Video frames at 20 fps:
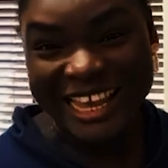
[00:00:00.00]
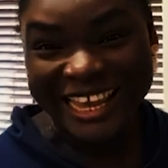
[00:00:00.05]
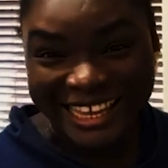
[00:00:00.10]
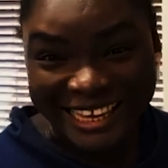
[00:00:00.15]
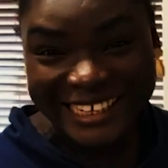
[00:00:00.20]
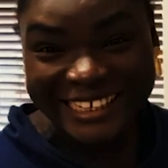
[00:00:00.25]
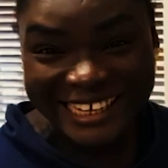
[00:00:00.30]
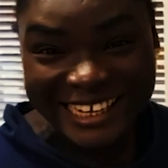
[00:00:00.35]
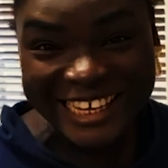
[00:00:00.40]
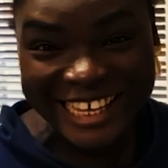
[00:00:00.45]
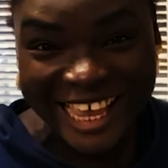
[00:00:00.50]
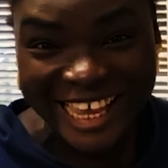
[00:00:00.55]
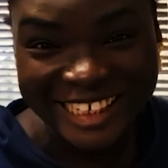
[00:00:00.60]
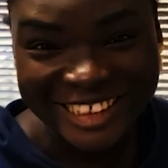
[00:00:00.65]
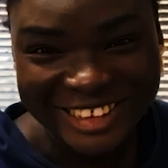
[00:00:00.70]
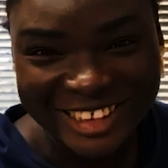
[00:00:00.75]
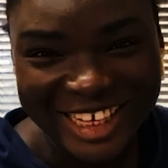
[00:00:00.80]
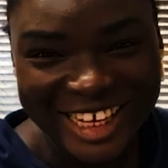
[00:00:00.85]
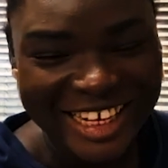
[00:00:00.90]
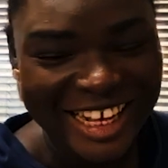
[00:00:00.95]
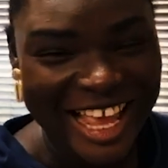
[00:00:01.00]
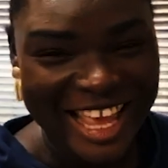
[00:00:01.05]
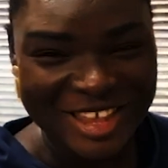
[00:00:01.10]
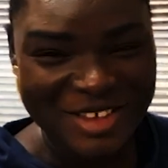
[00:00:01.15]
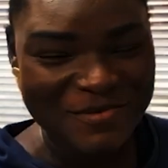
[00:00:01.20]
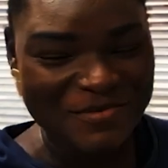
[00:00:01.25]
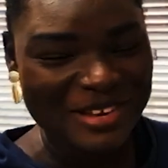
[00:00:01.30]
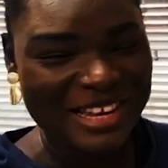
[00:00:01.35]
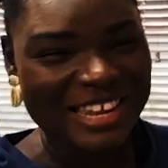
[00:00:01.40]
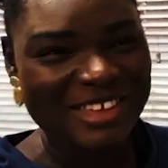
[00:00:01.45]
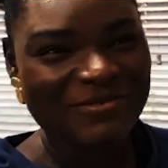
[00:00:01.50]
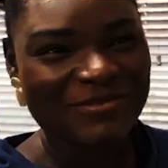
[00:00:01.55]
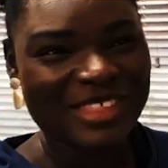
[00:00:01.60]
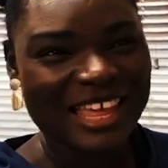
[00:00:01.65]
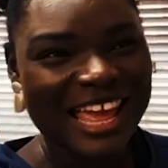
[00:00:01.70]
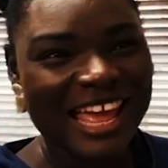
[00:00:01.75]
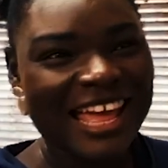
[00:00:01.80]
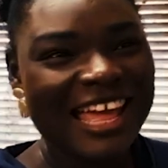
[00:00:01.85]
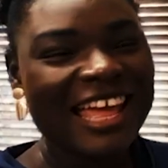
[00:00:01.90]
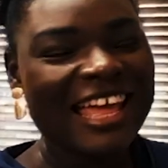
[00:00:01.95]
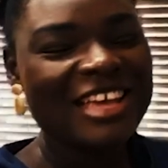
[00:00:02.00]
in the kitchen. Can you believe that?